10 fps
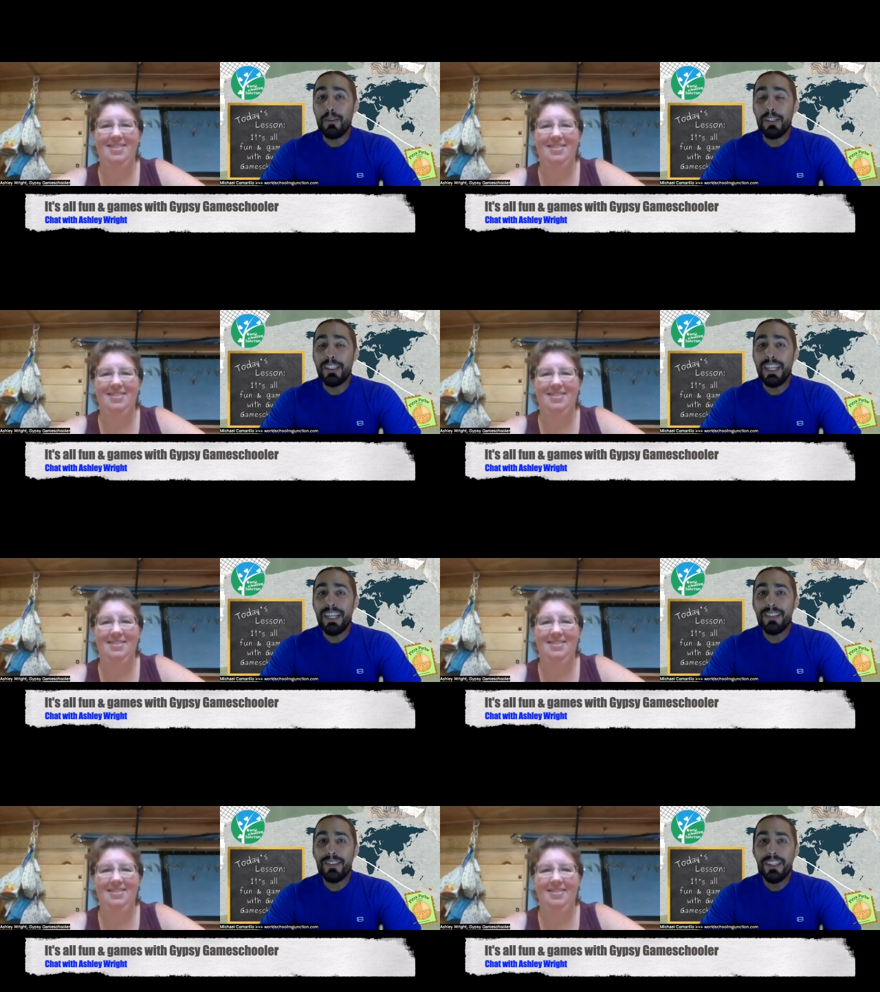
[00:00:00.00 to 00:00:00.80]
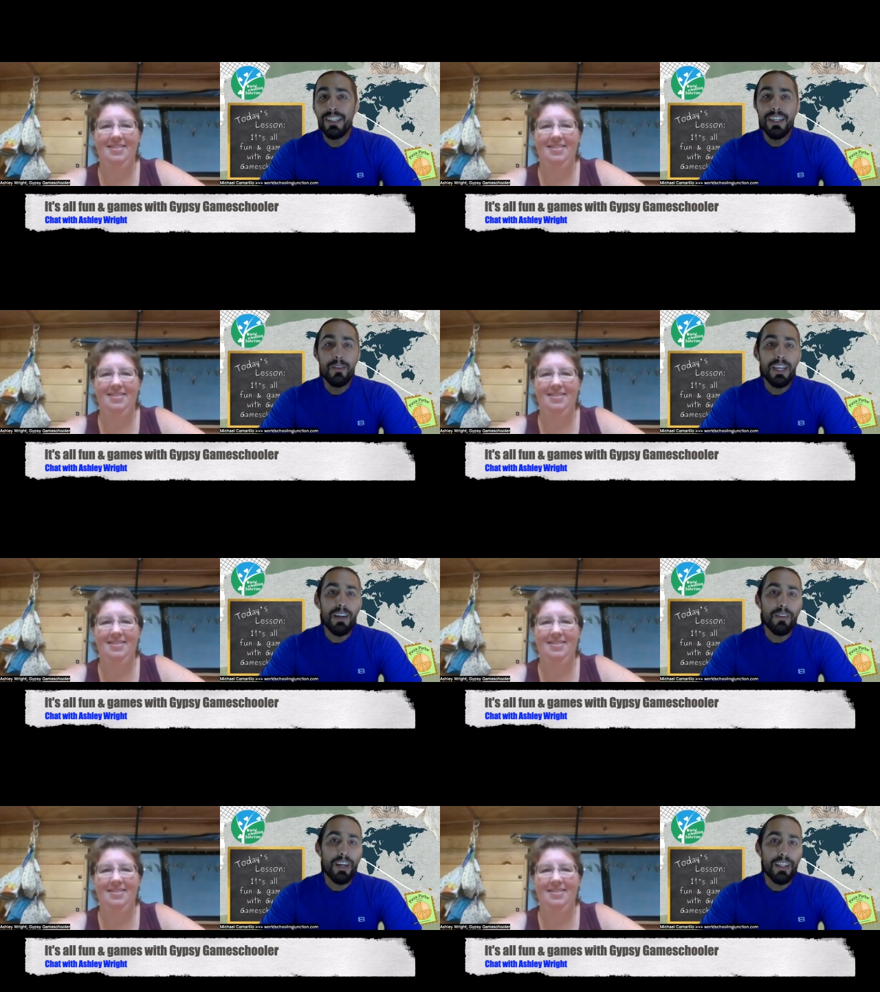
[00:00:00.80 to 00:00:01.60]
Speaker 1: to our channel. We
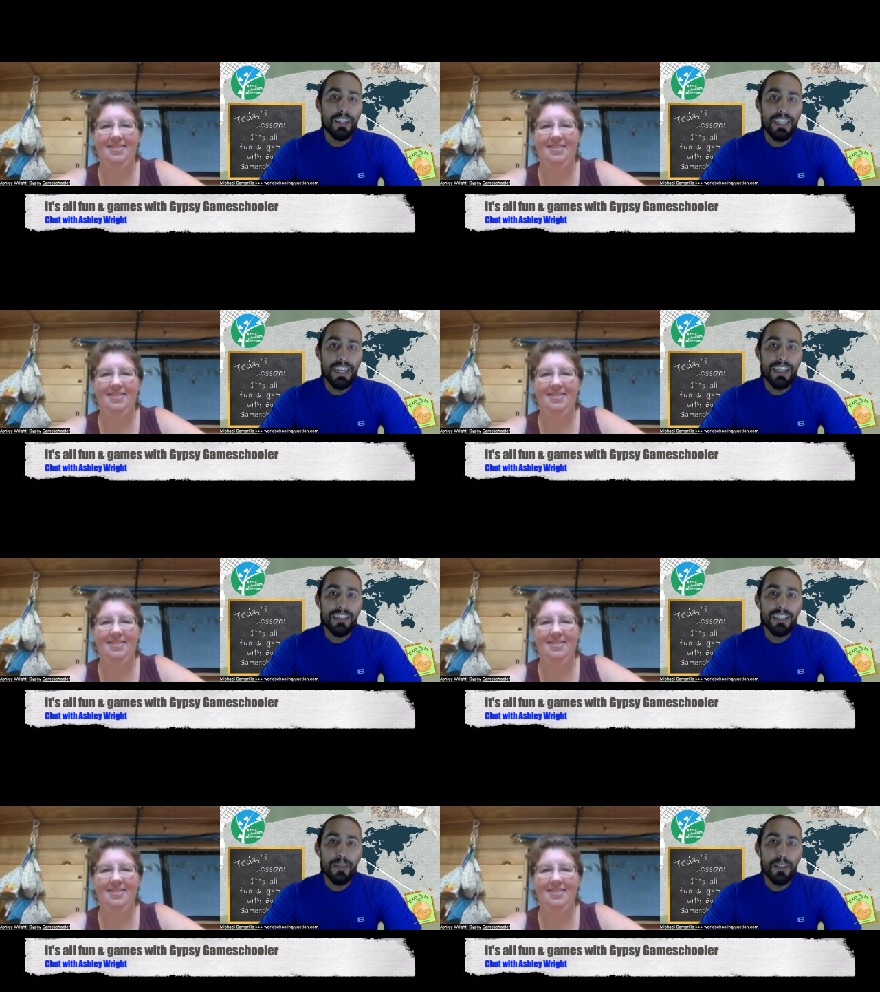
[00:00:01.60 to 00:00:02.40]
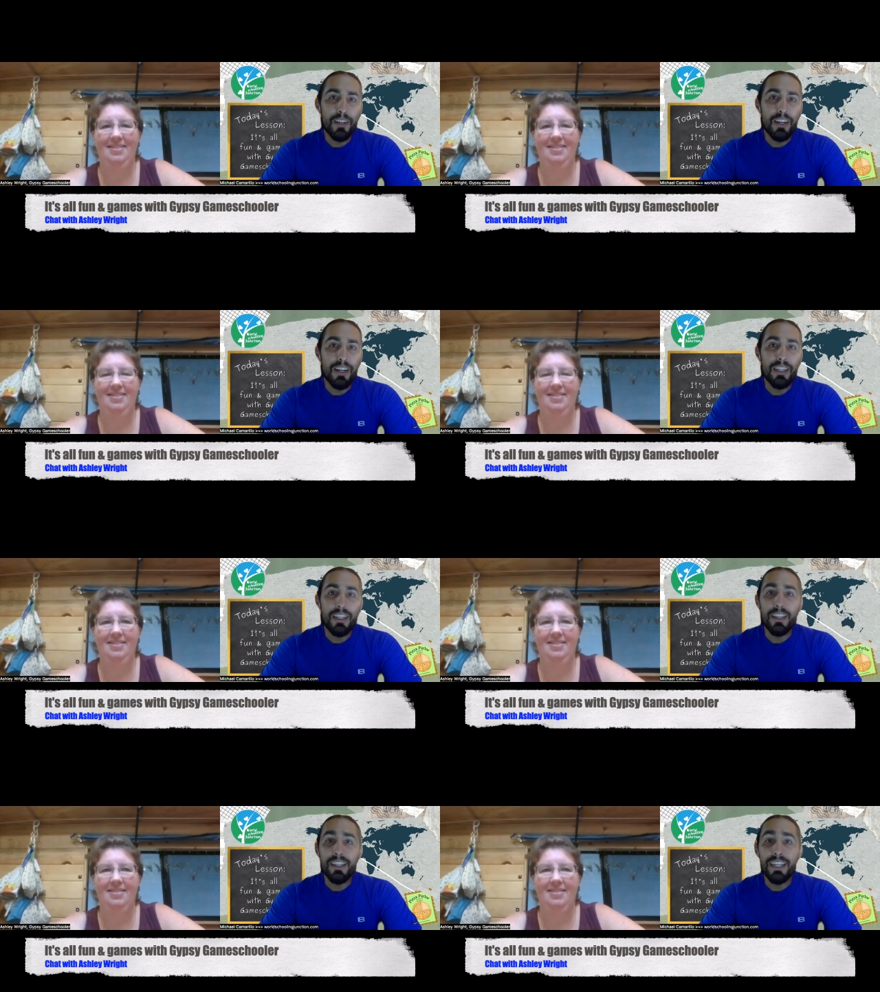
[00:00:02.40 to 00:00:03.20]
have other guests coming on,
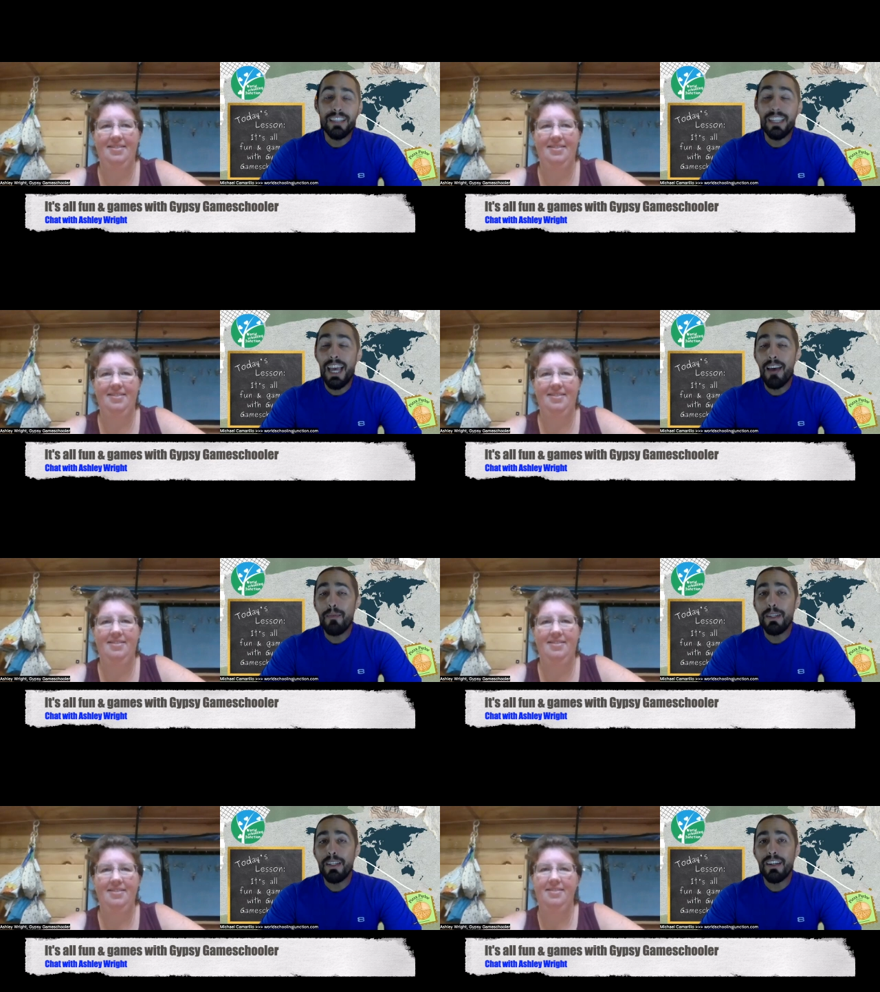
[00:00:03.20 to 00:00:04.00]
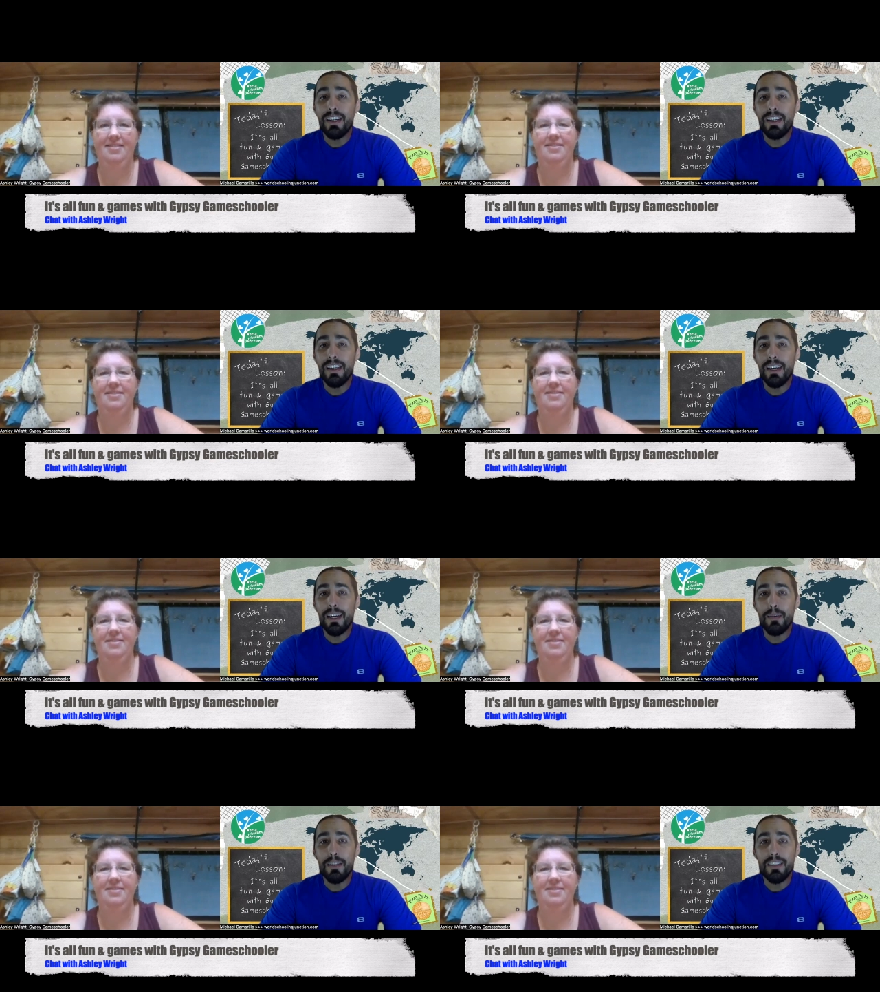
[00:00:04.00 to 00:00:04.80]
other guests that have been on
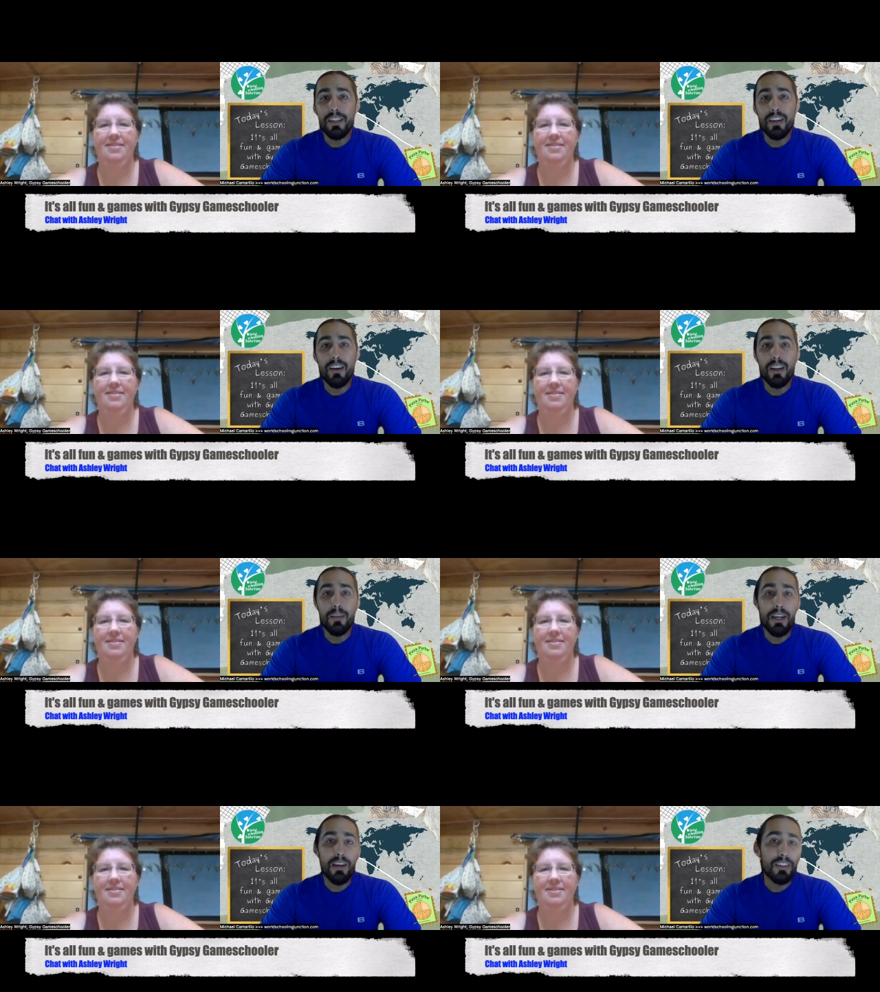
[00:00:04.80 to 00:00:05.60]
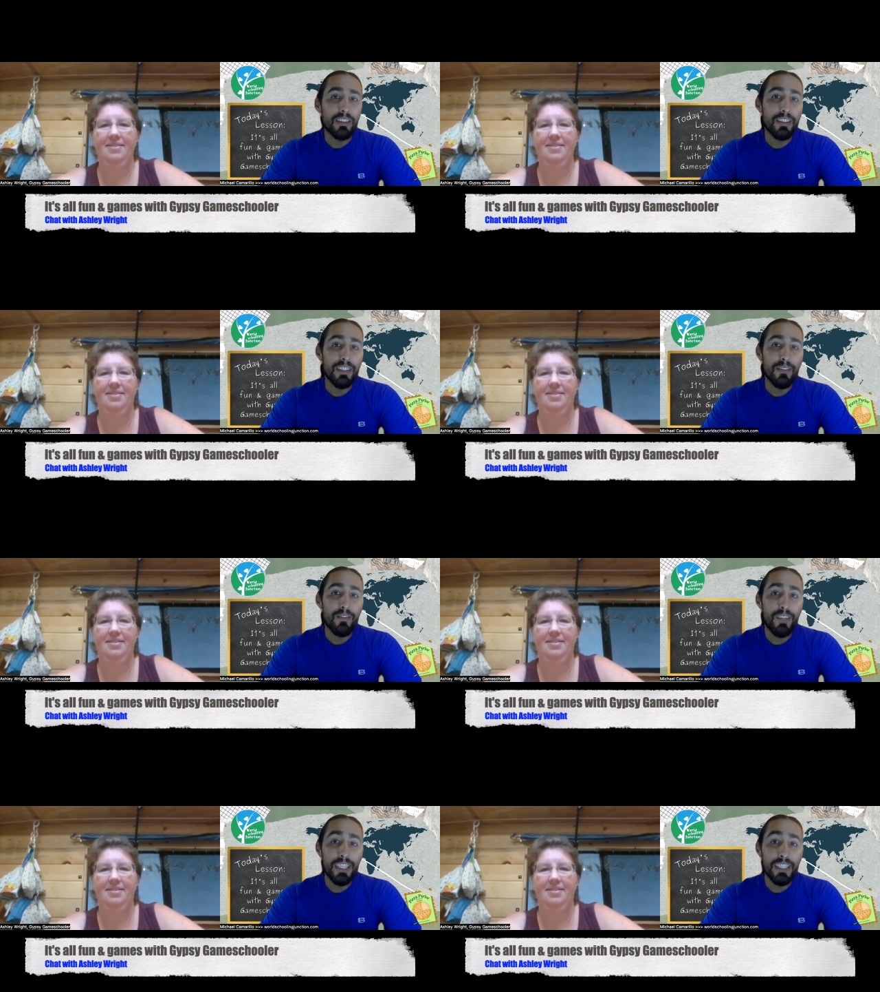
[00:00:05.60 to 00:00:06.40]
um, that talk all about alternative
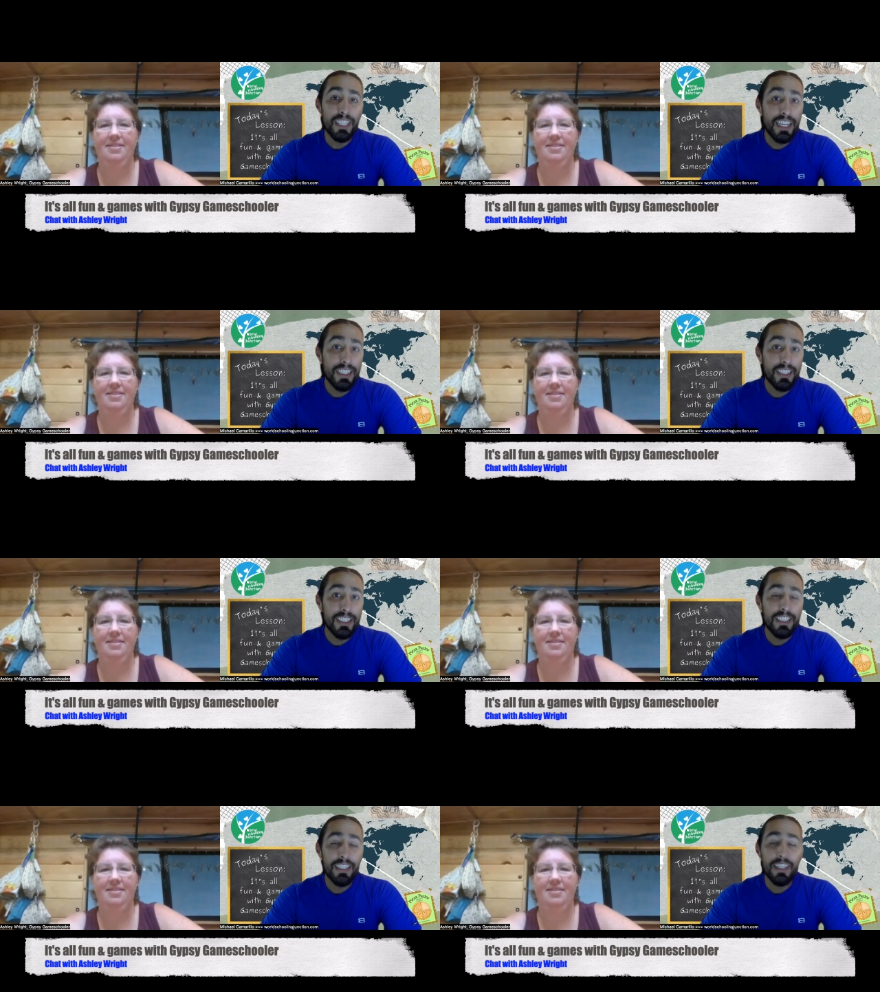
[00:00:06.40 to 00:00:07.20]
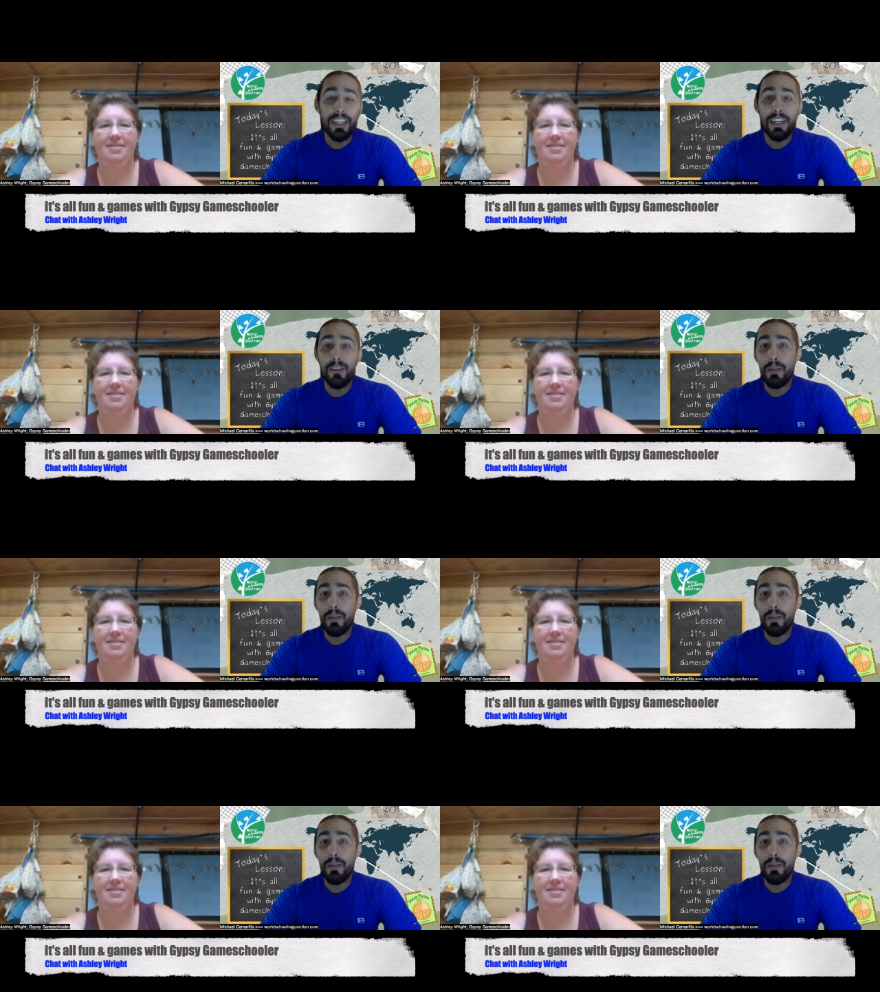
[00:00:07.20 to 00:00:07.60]
education, uh,